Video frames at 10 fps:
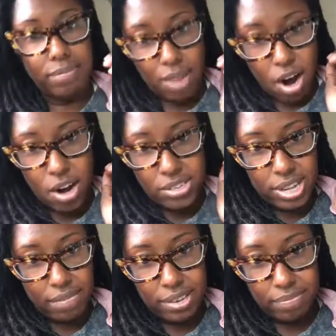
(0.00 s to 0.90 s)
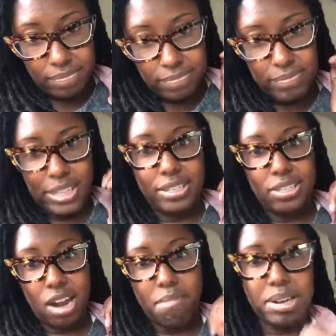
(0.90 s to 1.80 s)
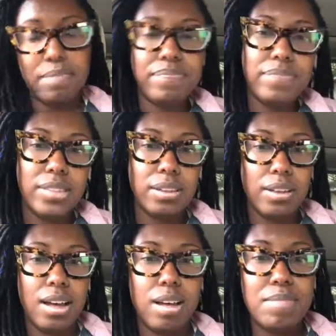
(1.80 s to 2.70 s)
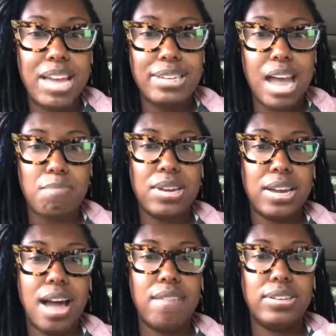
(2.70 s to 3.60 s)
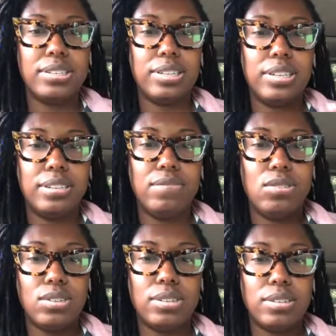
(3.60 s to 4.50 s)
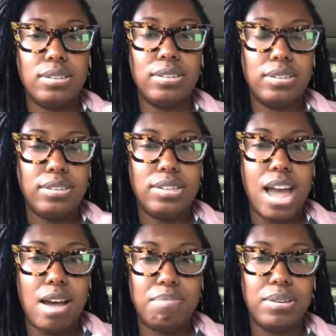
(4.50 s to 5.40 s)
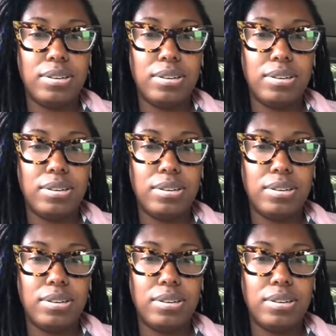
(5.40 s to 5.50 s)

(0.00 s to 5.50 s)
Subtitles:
heart 7 gets the job done. And tapping, obviously. If you just tap,